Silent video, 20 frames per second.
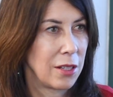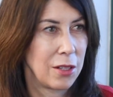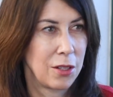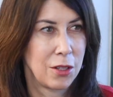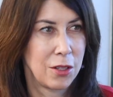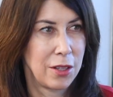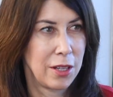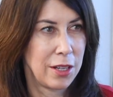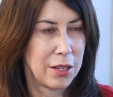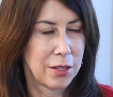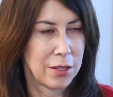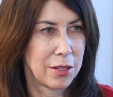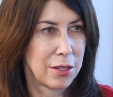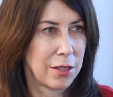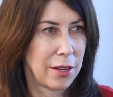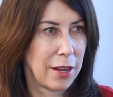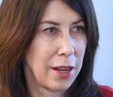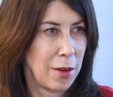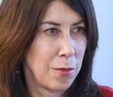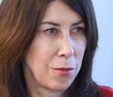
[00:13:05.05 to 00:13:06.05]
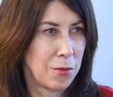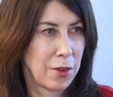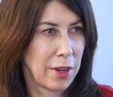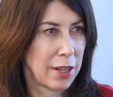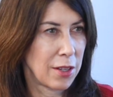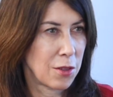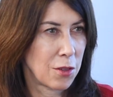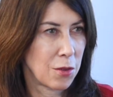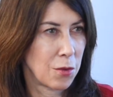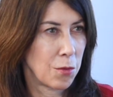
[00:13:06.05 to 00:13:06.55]
Do these same
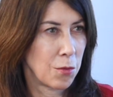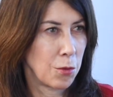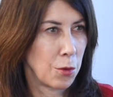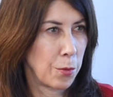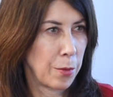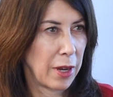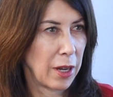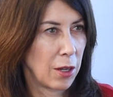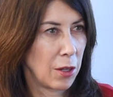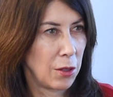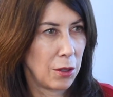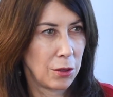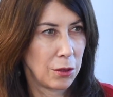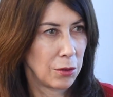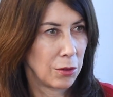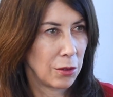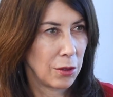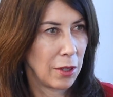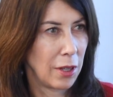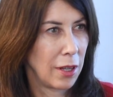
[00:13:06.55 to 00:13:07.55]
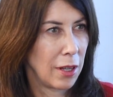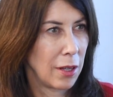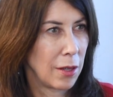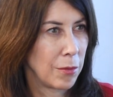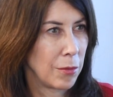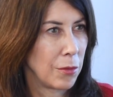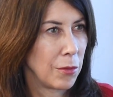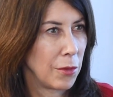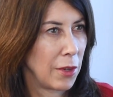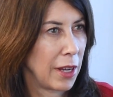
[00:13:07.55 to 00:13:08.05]
vests repel
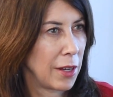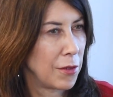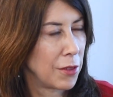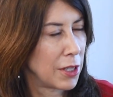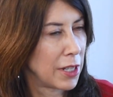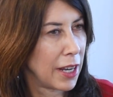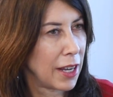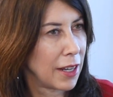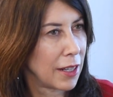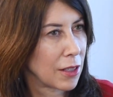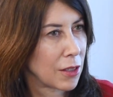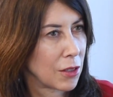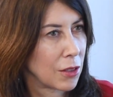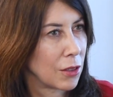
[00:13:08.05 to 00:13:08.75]
knife attacks?